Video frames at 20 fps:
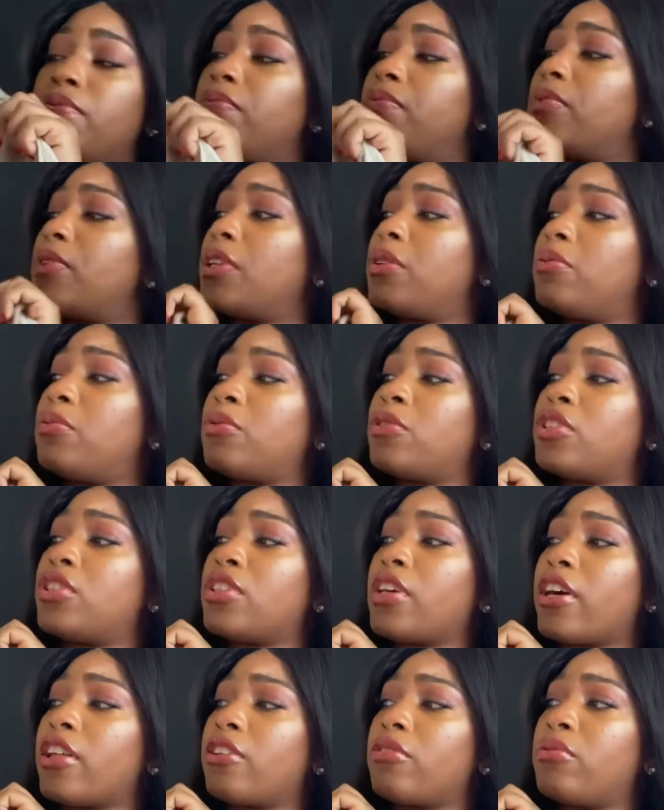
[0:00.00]
You can
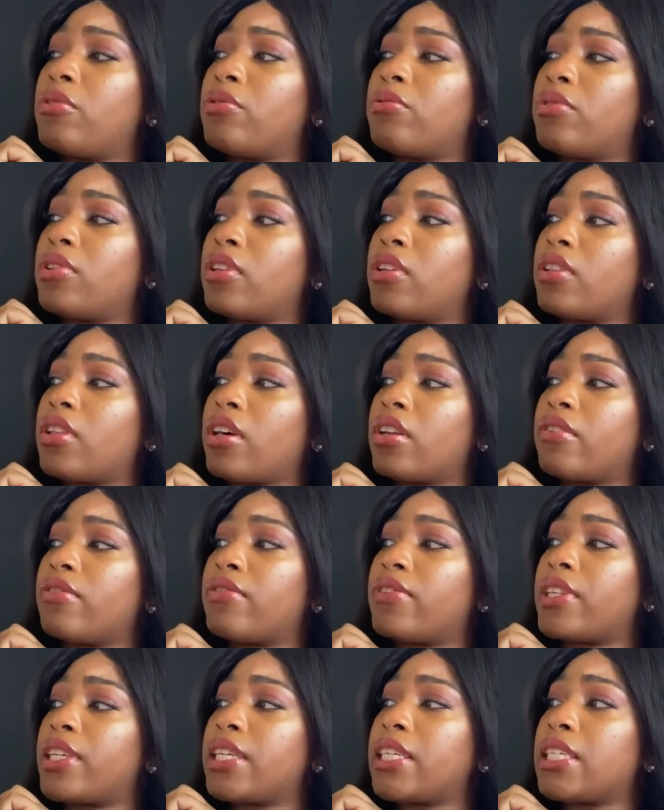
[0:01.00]
style it with really a lot
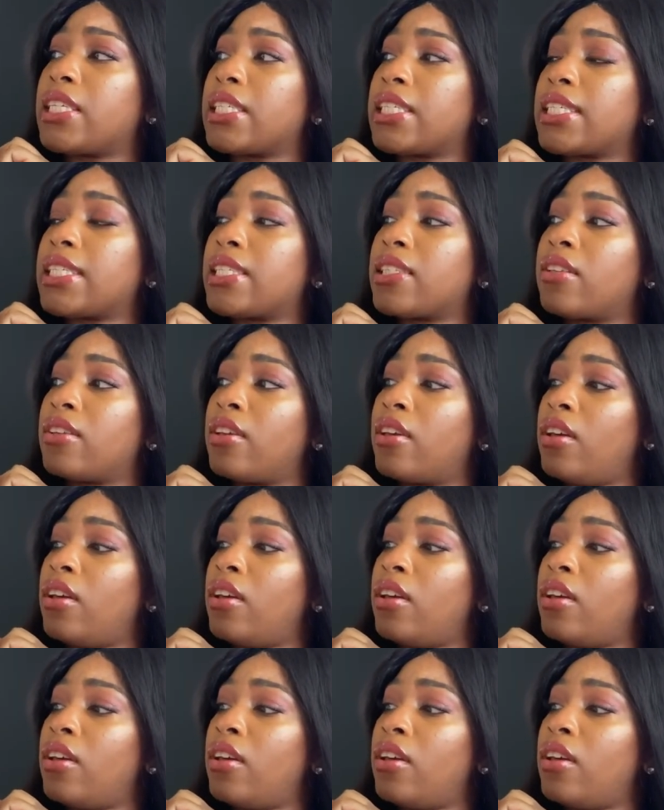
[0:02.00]
of things.